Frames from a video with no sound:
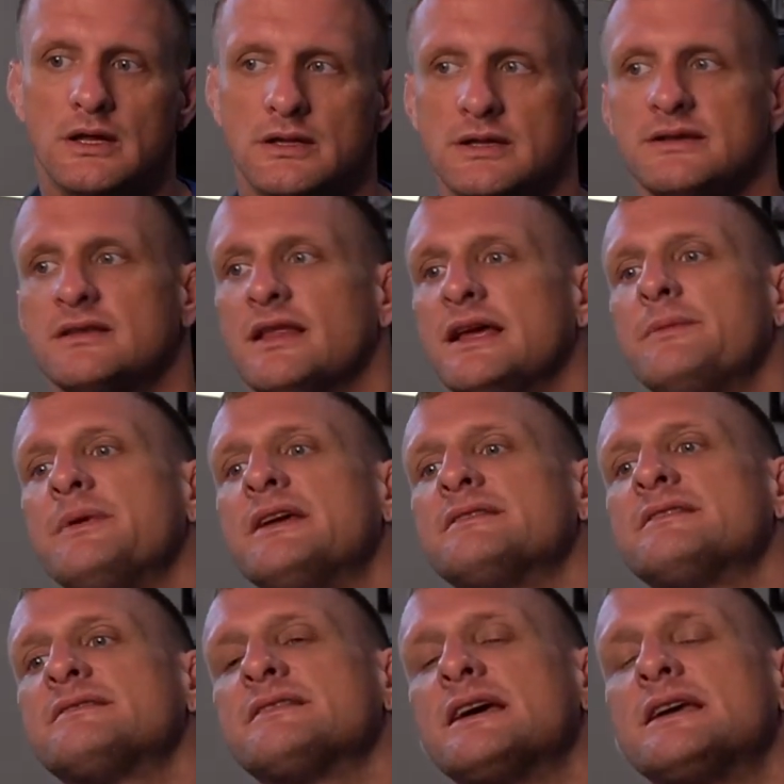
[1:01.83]
Like,
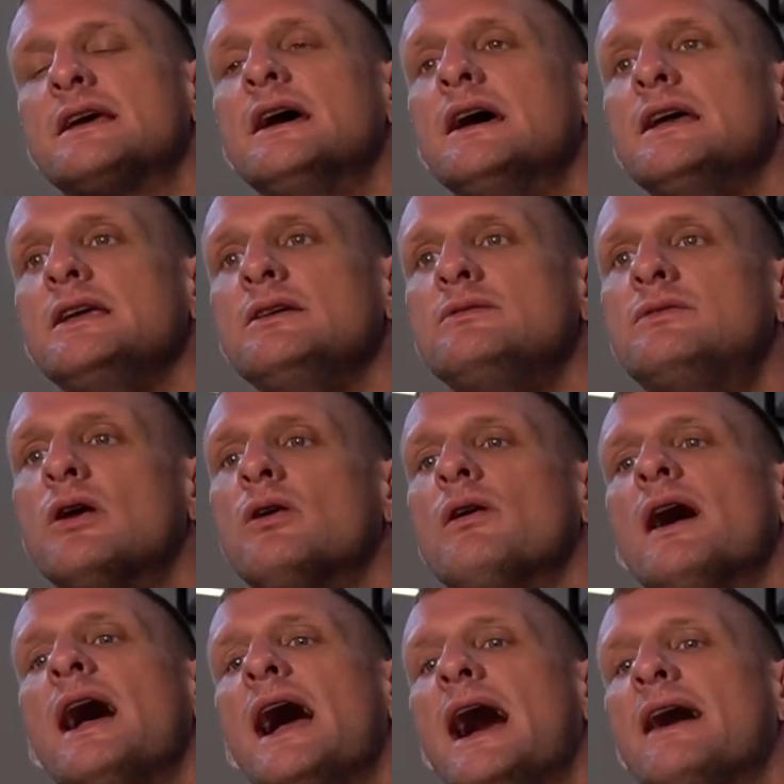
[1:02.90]
because it's like, you
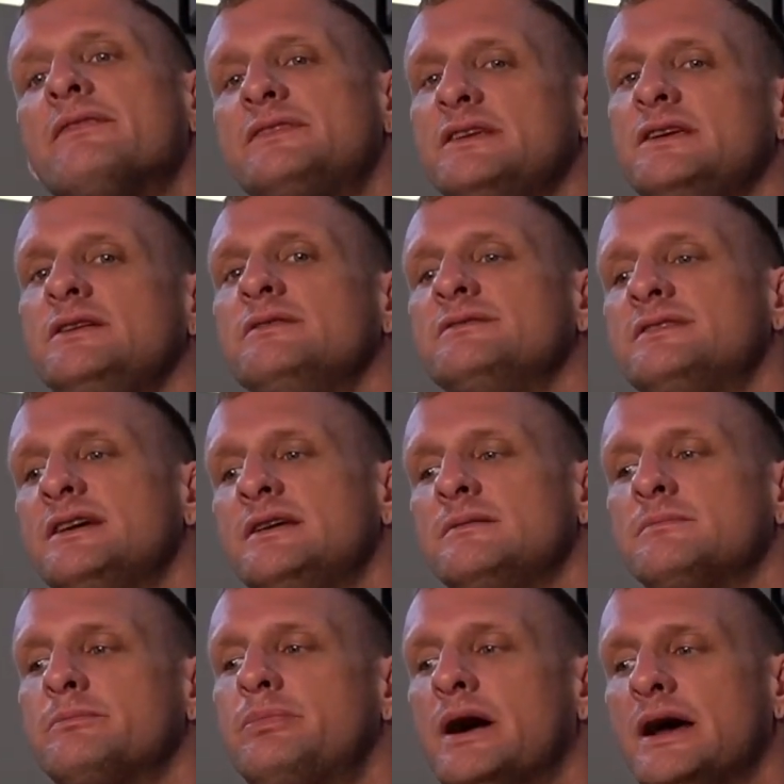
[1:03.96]
don't have to use
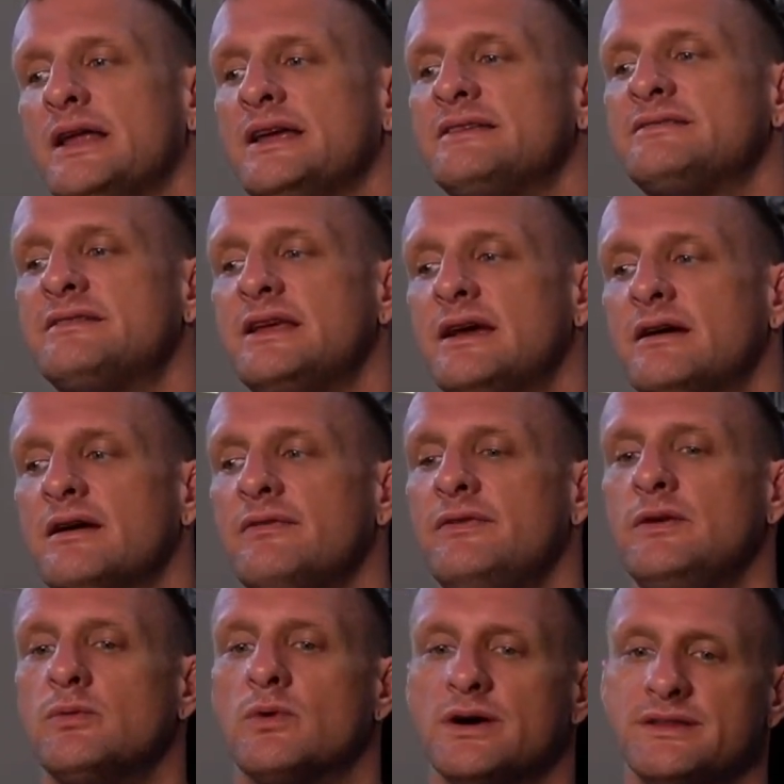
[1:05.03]
it, but it's there if
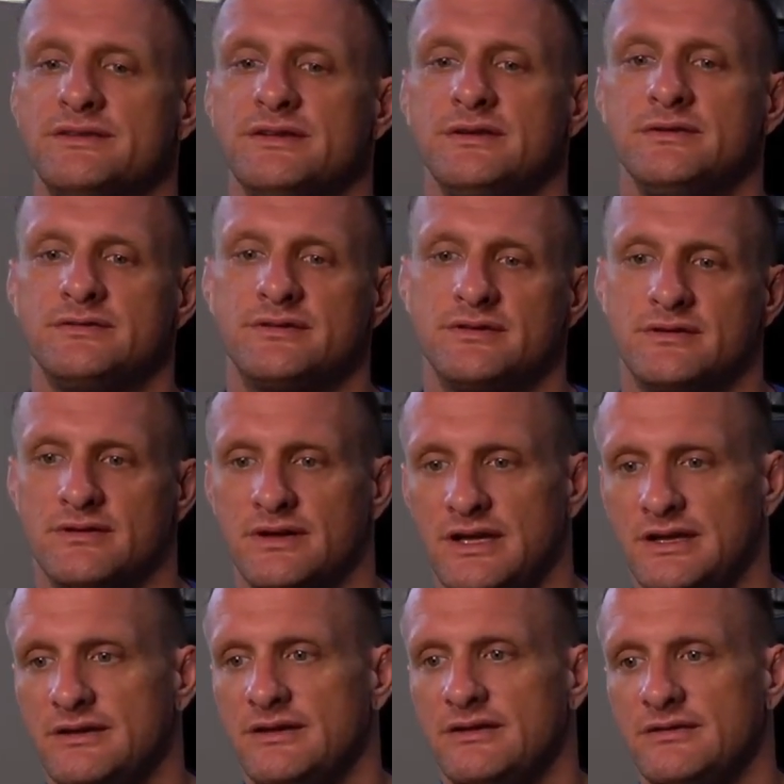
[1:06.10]
you want to use it or
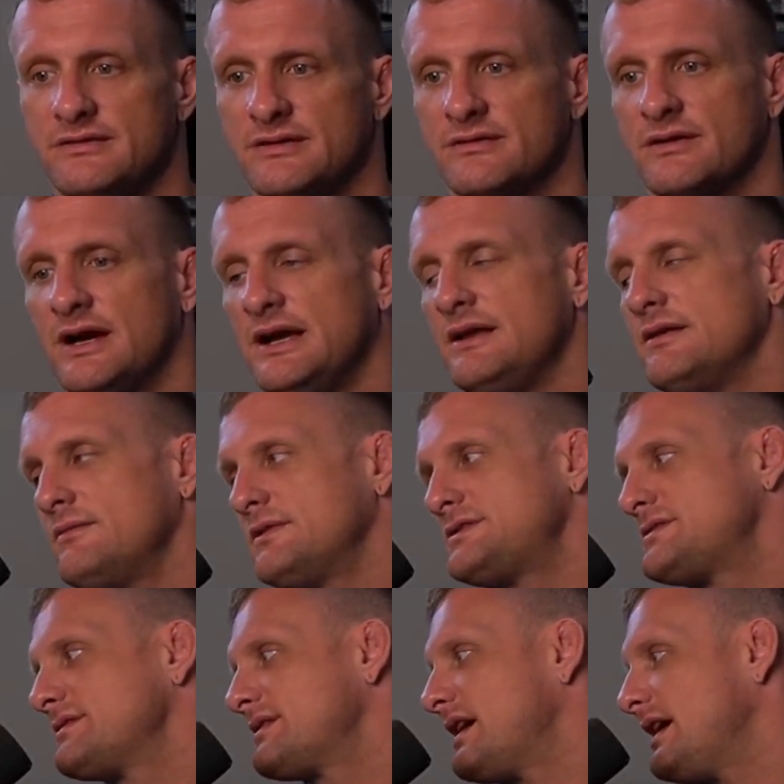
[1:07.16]
need to use it, right?
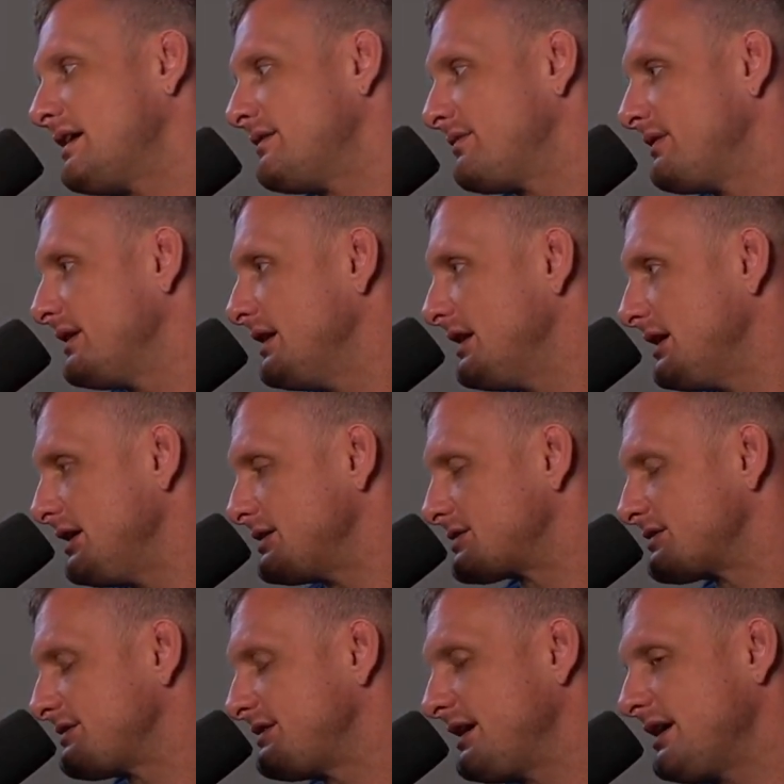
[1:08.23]
Which is kind of
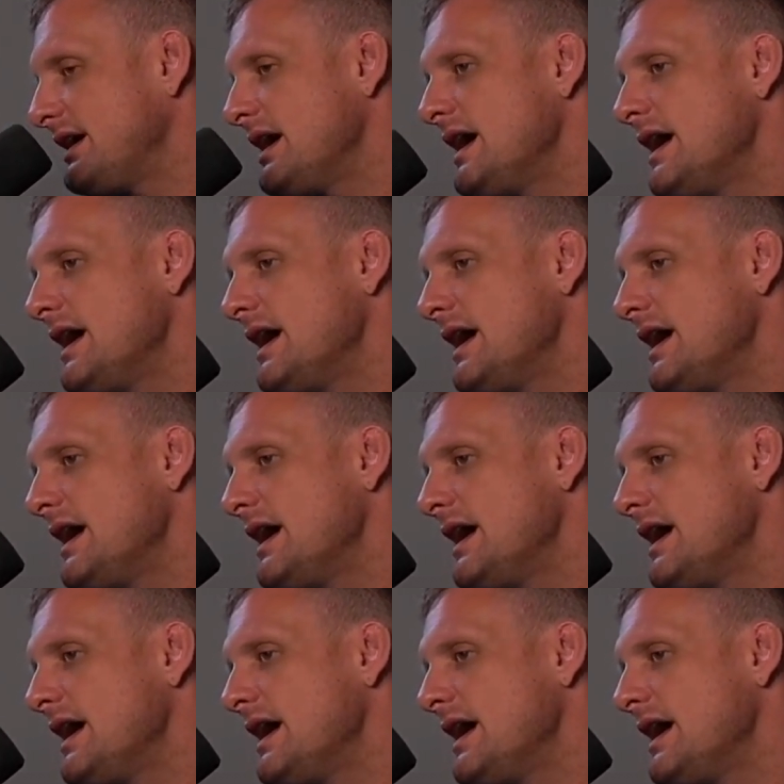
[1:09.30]
interesting.